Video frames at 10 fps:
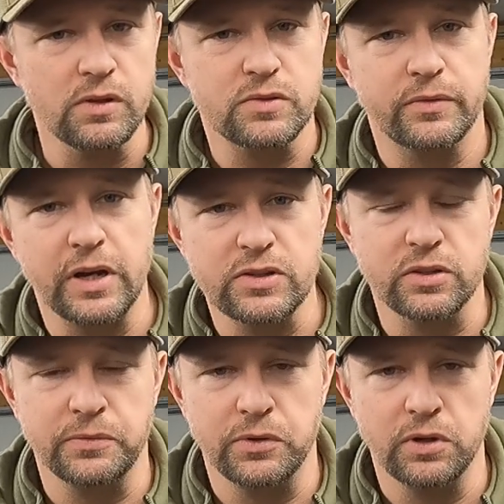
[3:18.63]
So if you guys are
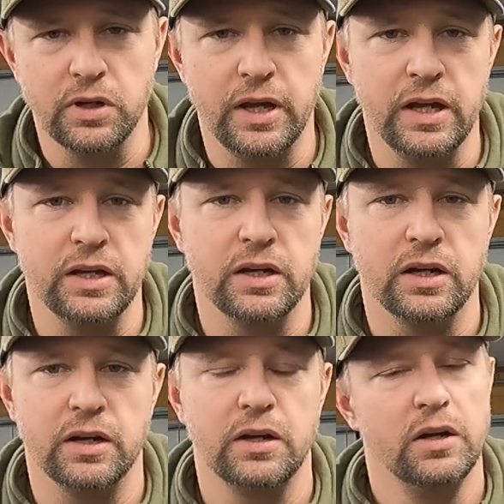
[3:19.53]
looking for
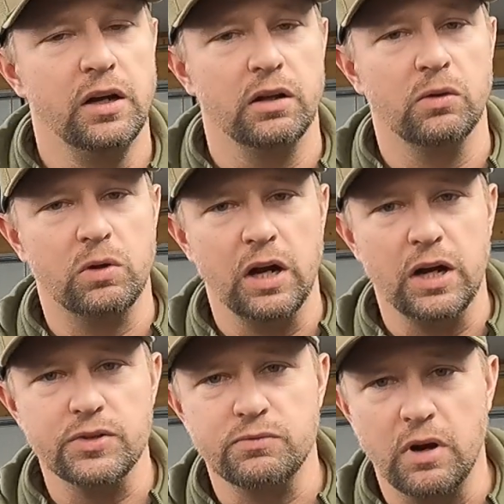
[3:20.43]
a
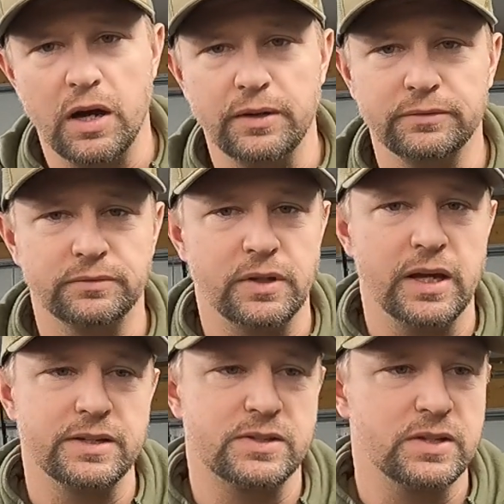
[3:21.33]
low-cost rod
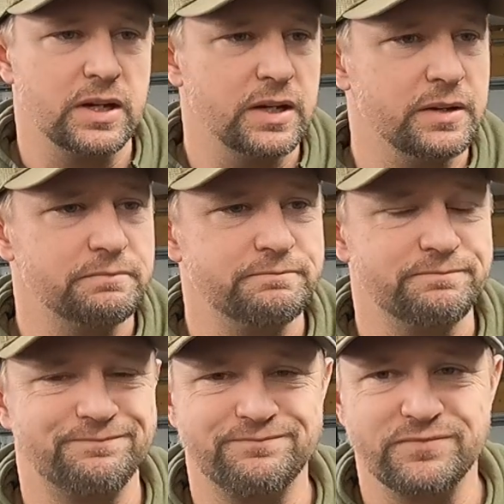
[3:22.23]
that
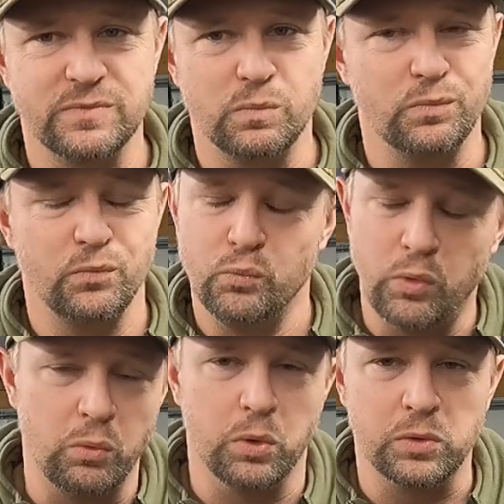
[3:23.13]

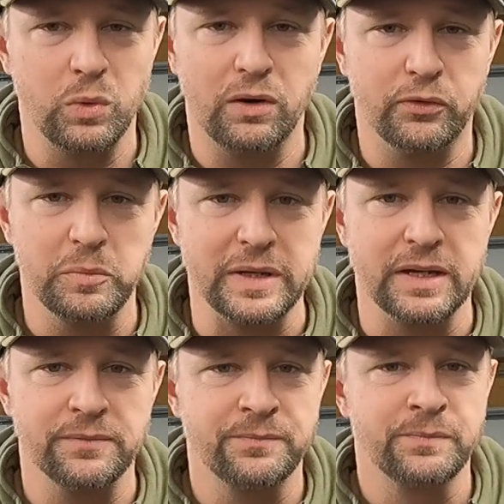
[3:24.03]
will work well for
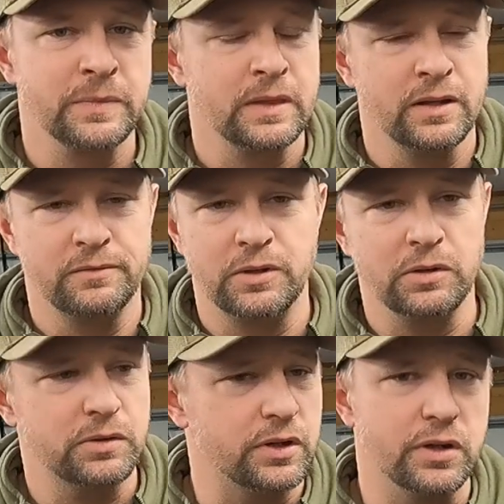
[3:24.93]
me,
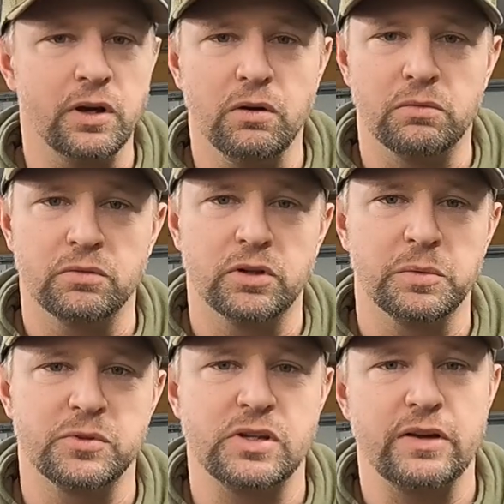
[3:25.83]
there you go. Look
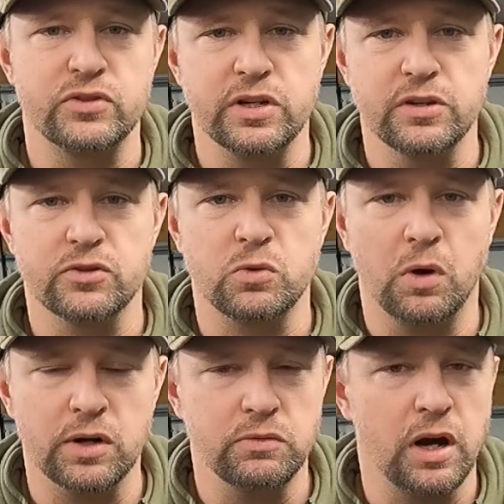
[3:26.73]
up the Savage Gear
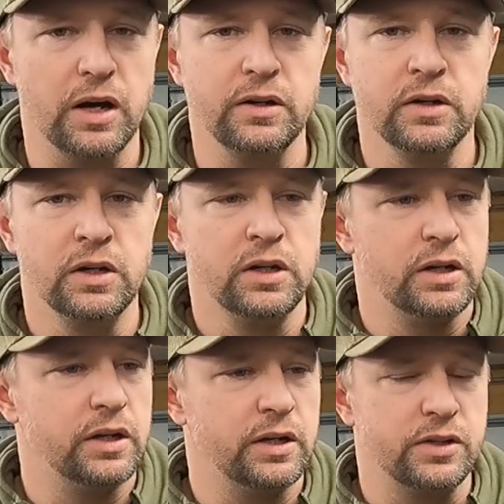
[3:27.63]
Squad rod
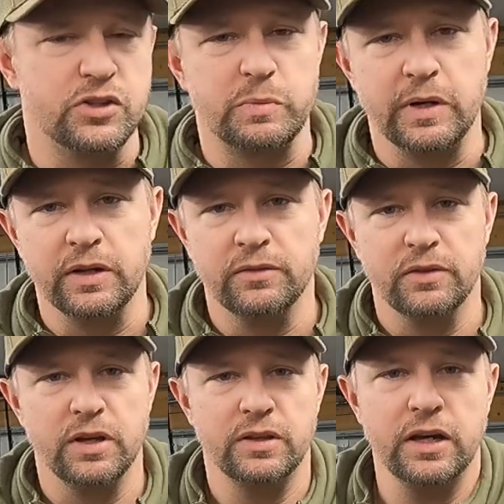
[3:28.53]
and the spinning.
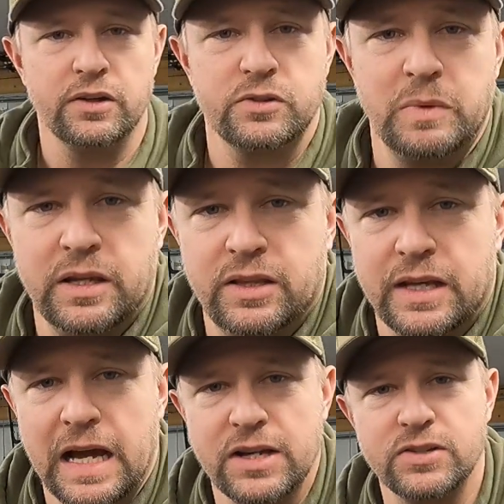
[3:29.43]
They also make the
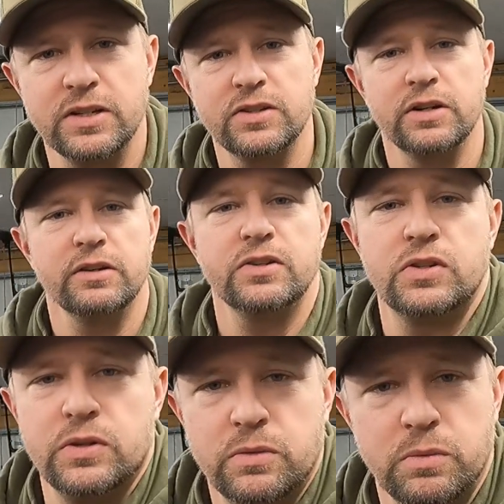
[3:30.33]
casting series
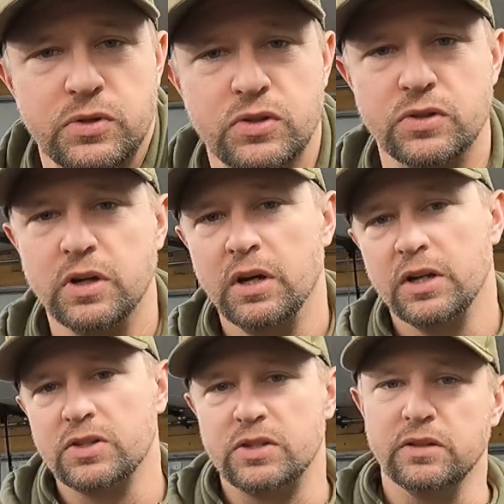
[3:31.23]
too, which
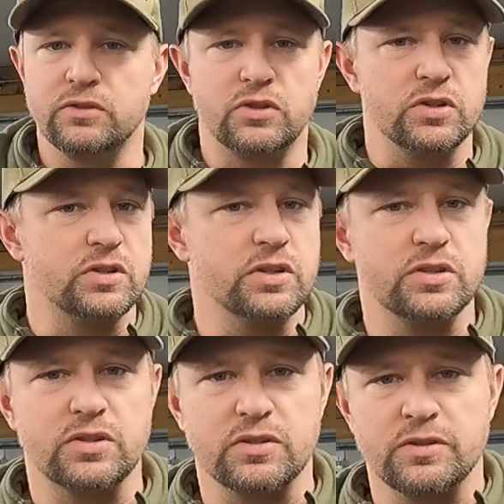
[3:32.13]
still just
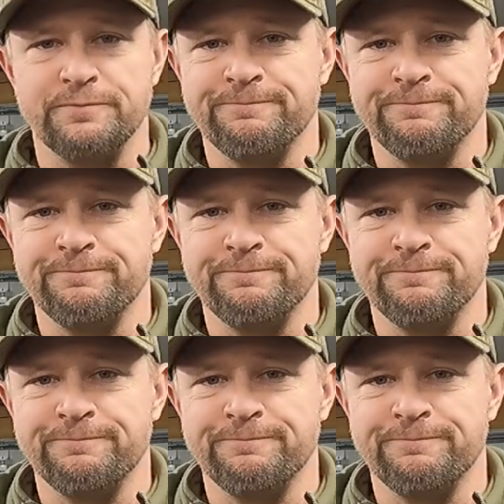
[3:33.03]
as